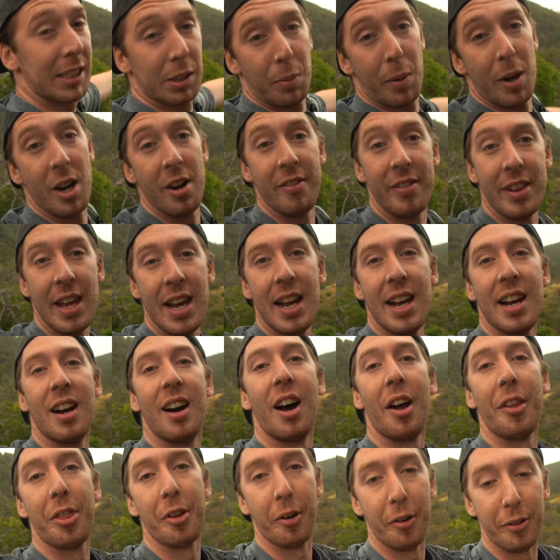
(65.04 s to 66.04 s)
the one over there.
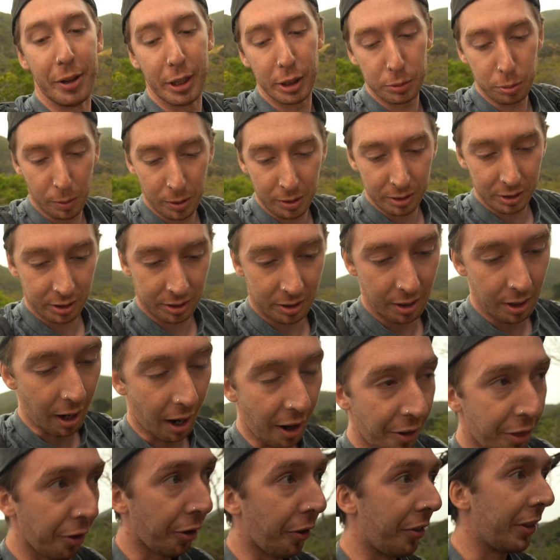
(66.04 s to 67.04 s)
I thought this was,
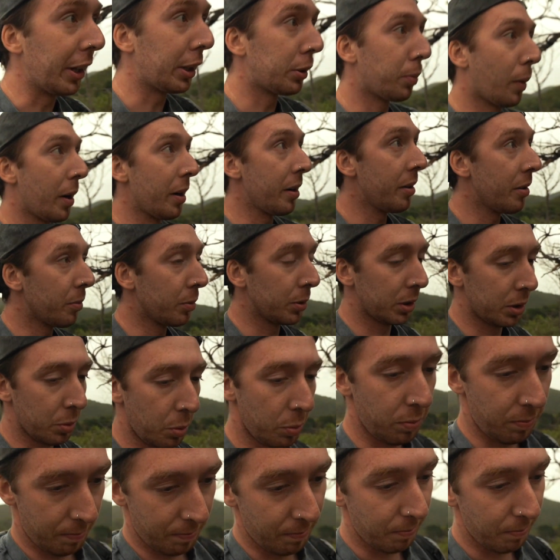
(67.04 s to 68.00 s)
I thought this one was the,